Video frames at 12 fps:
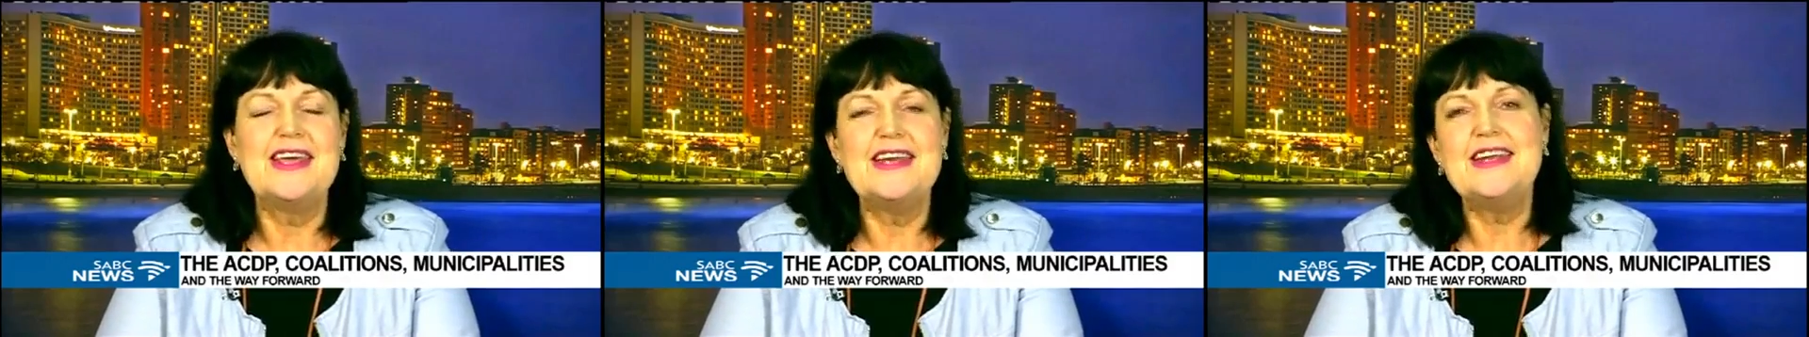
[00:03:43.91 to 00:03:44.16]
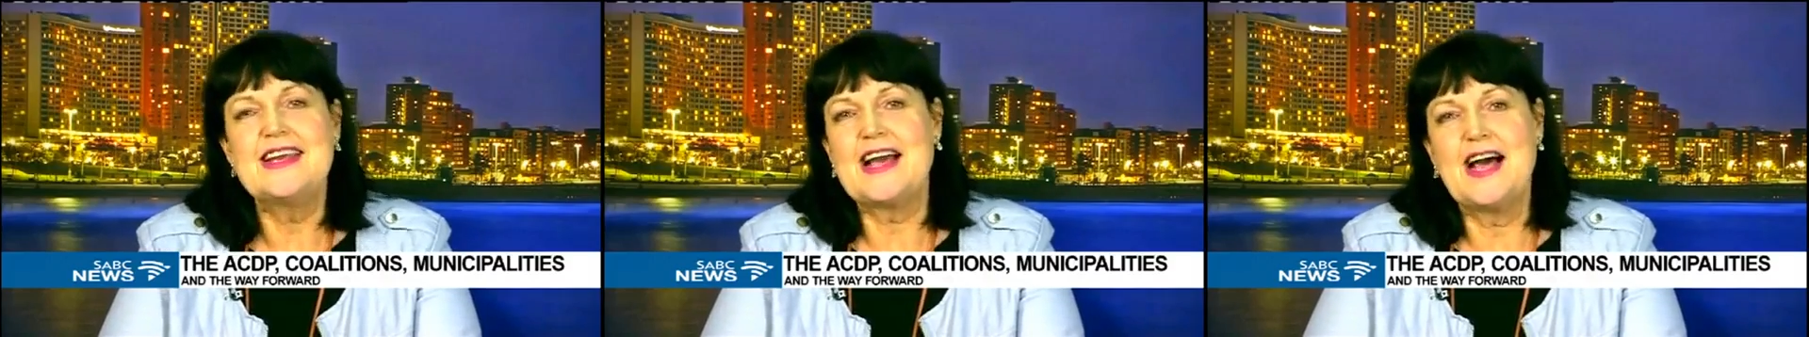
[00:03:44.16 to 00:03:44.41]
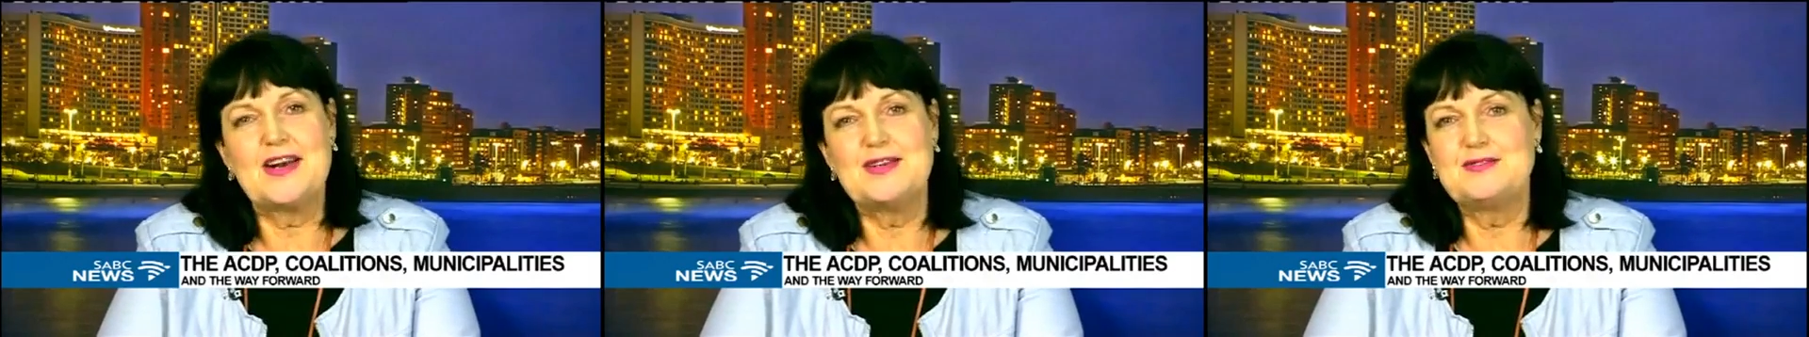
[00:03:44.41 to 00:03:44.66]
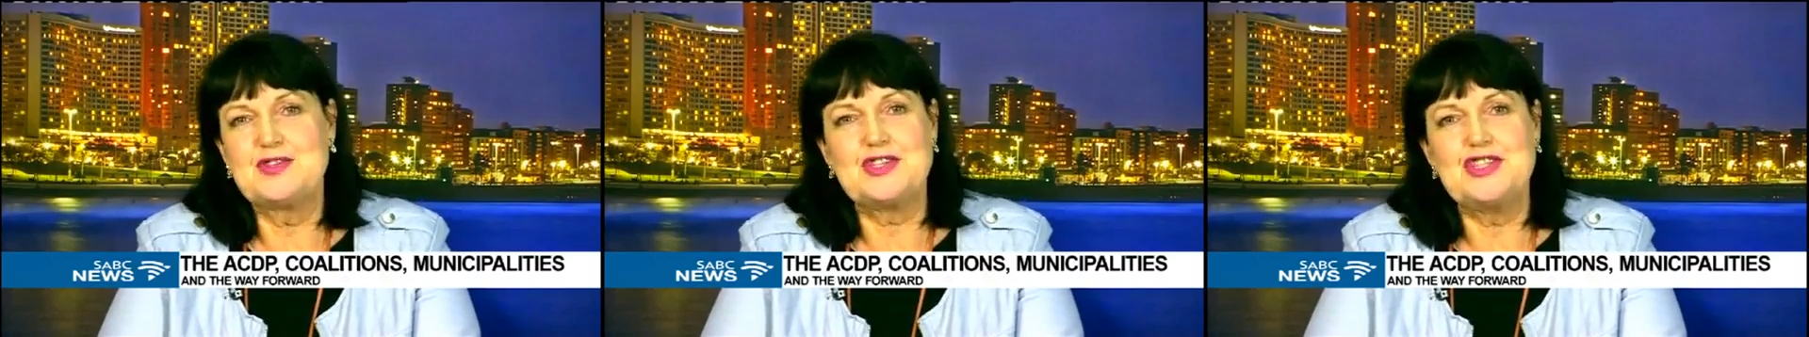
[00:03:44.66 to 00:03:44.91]
any
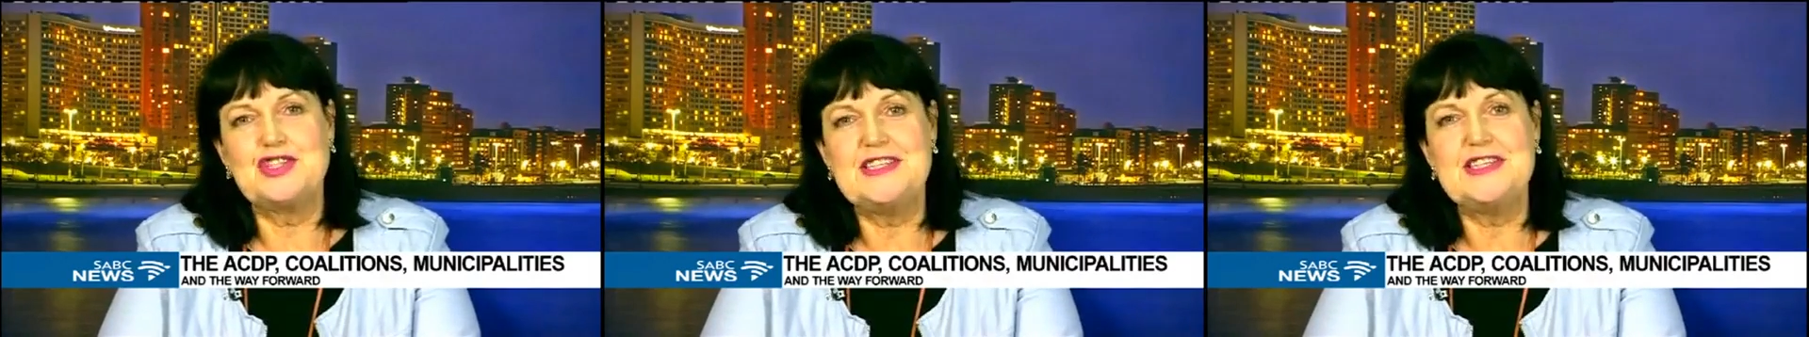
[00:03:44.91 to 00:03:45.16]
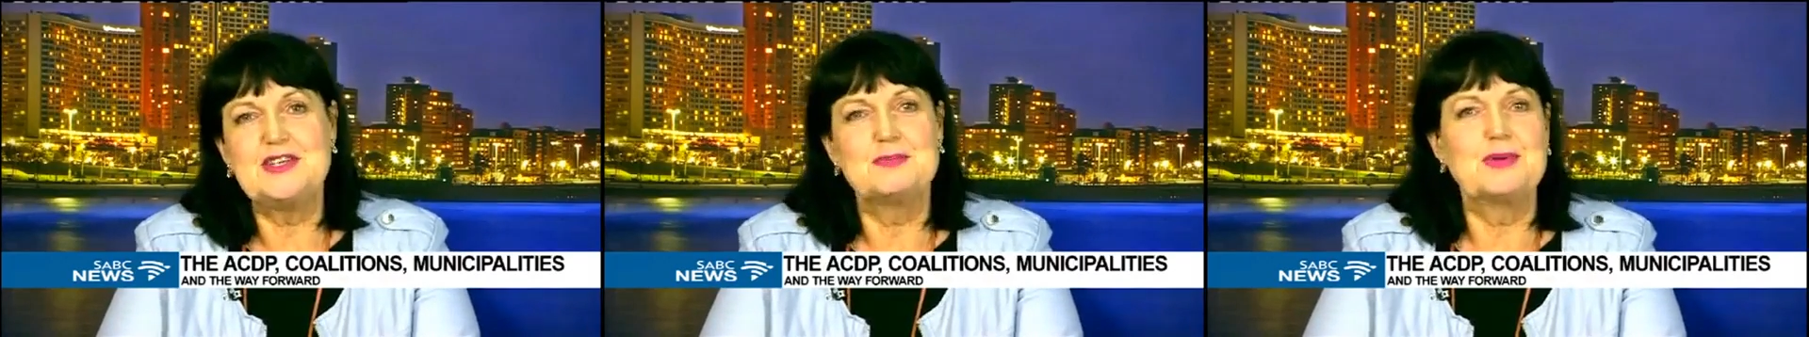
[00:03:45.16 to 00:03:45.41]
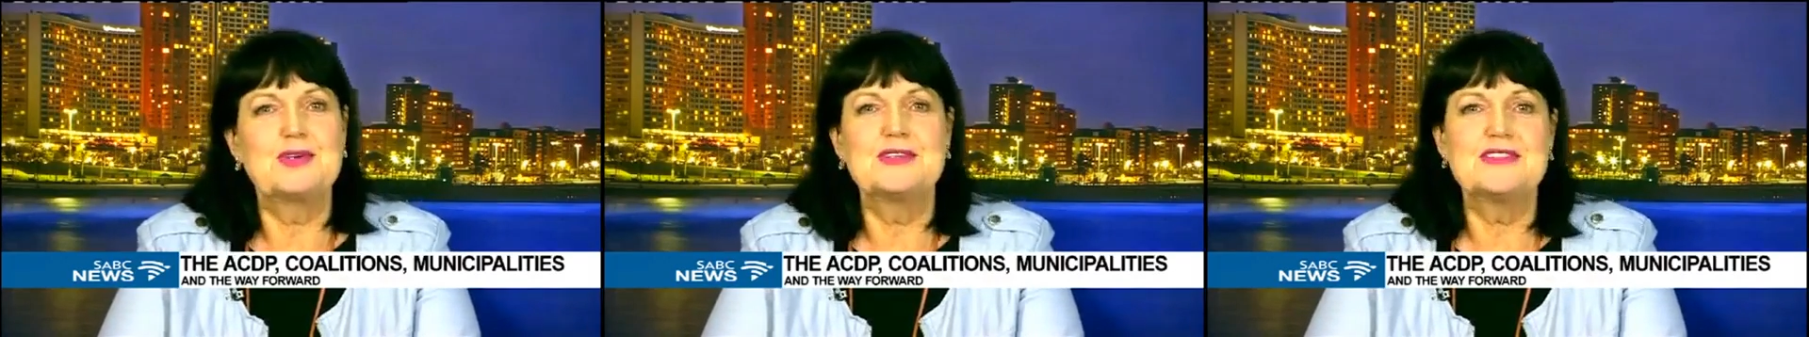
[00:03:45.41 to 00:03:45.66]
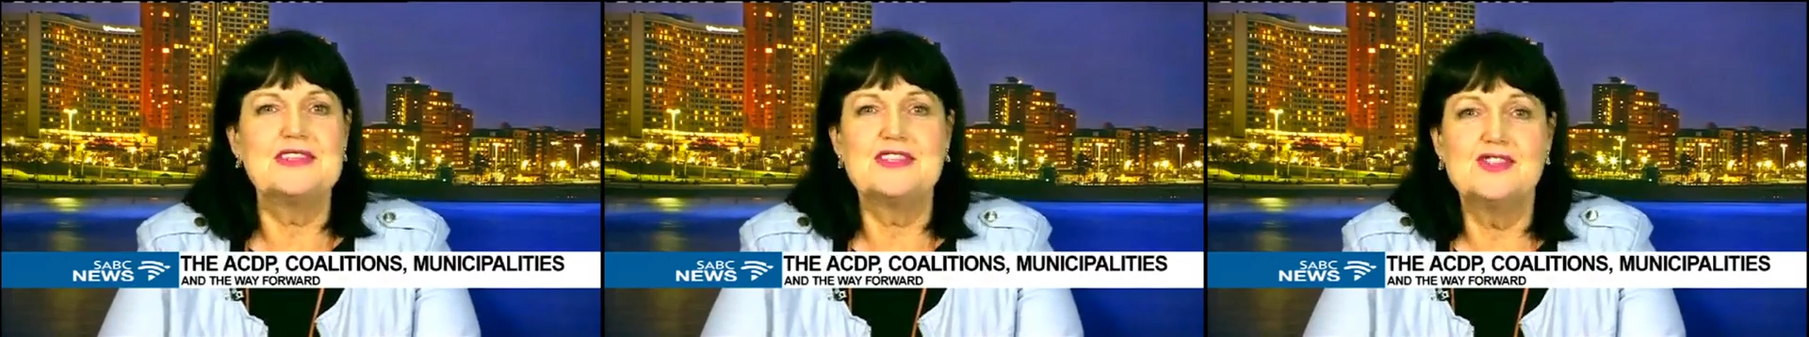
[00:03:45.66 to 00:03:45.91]
kind of dodgy deal
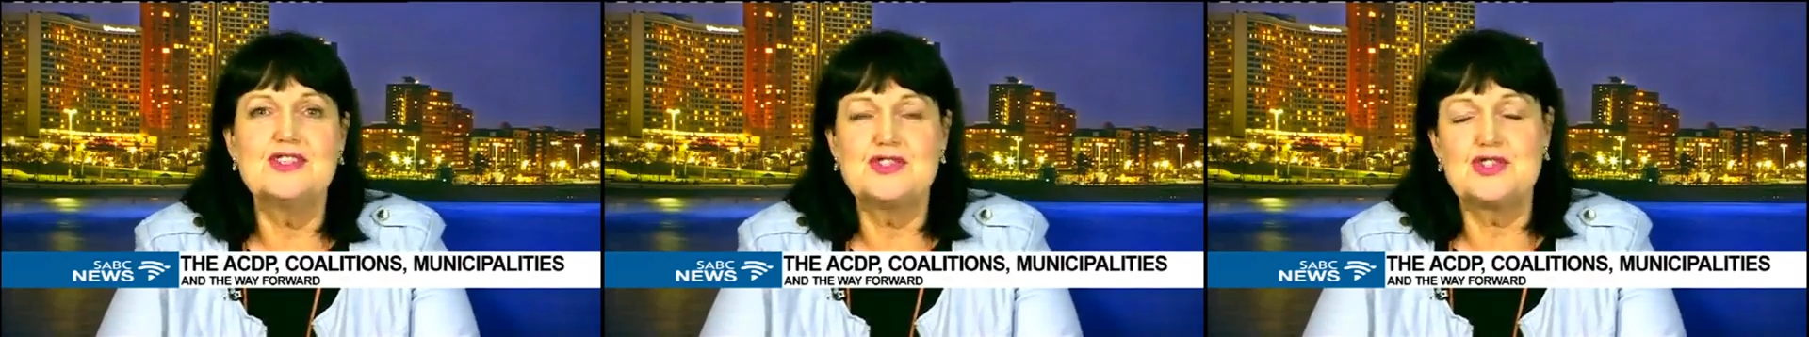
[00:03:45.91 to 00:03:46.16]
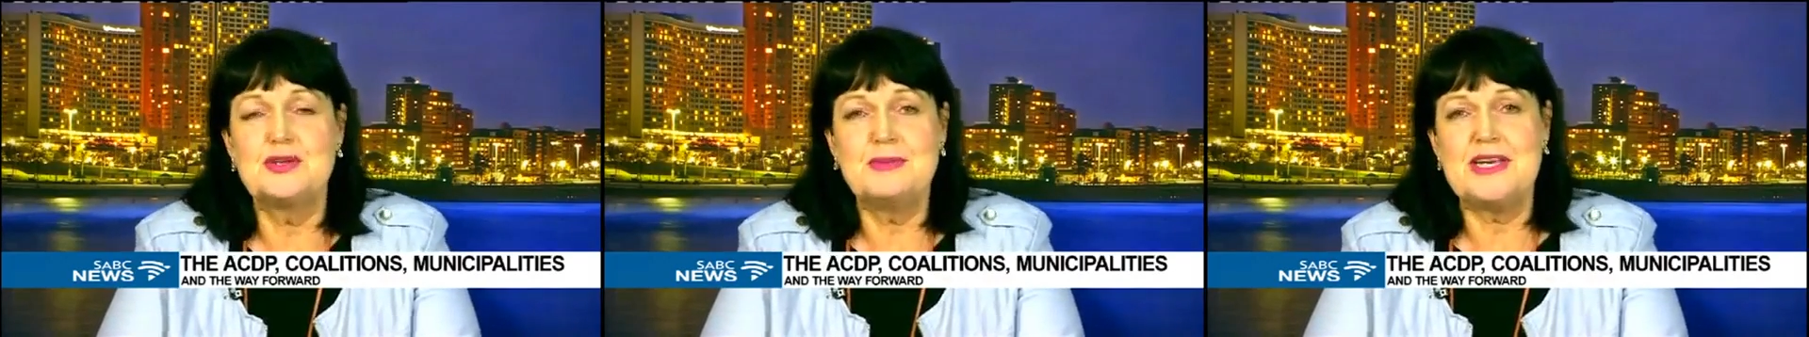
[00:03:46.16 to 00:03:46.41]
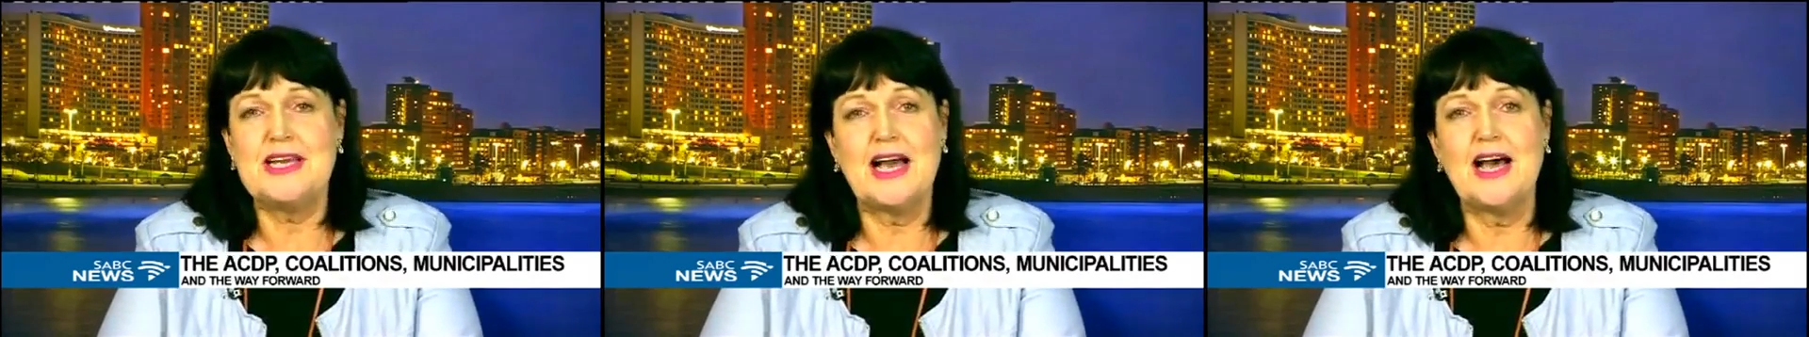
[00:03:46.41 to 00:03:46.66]
because there's just too many